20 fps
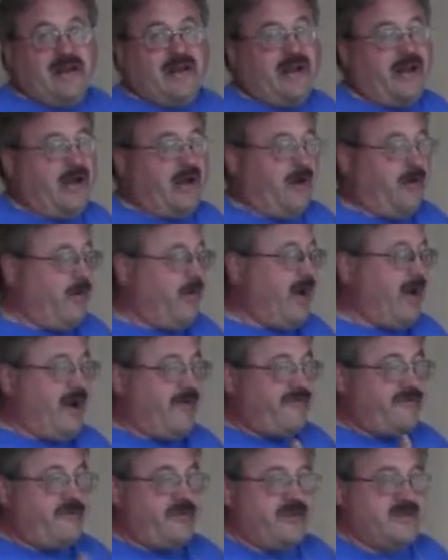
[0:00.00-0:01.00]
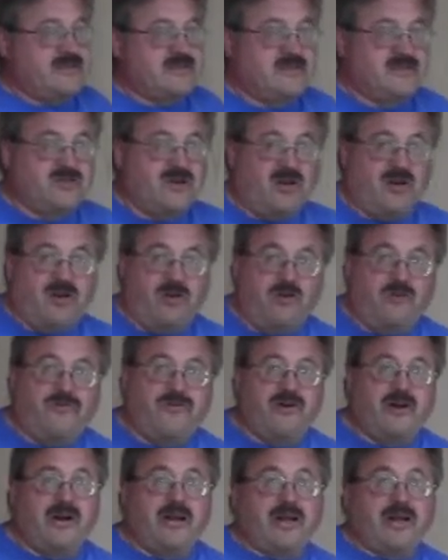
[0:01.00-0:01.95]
Now, after this is all over,